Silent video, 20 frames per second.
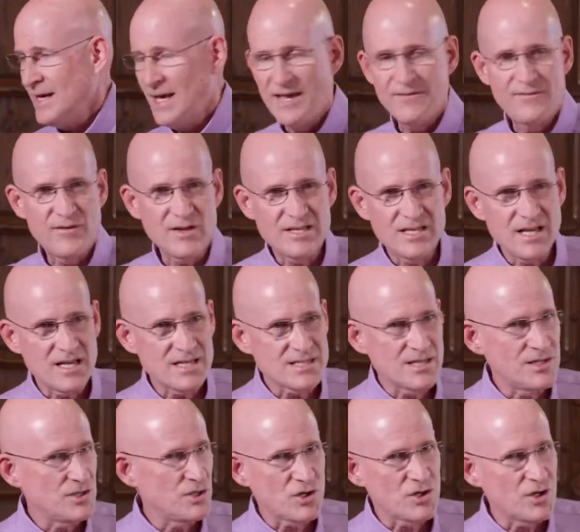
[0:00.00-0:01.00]
If it
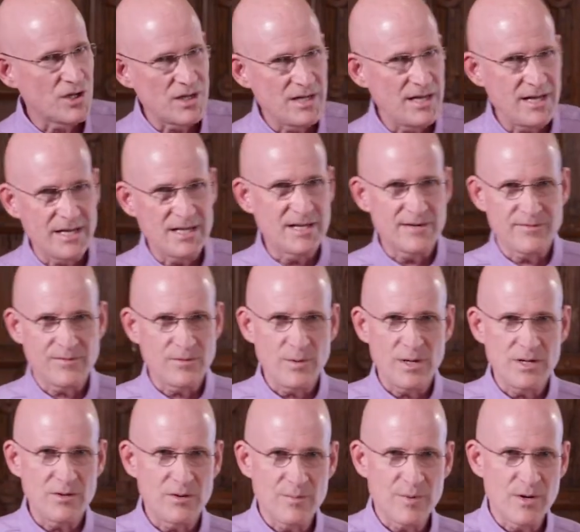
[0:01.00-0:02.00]
doesn't, you're going to need a different
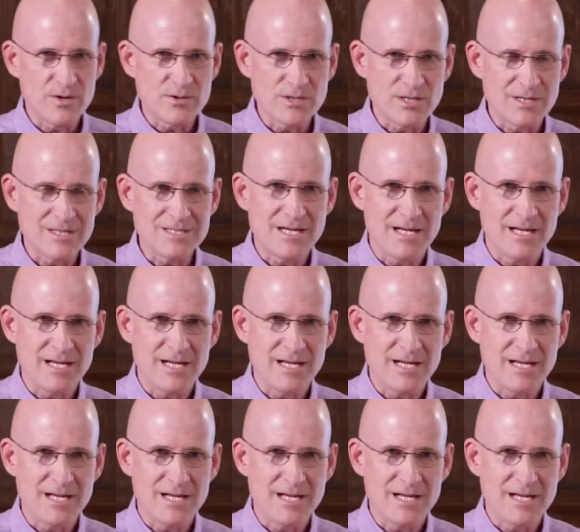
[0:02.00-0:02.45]
way to approach it.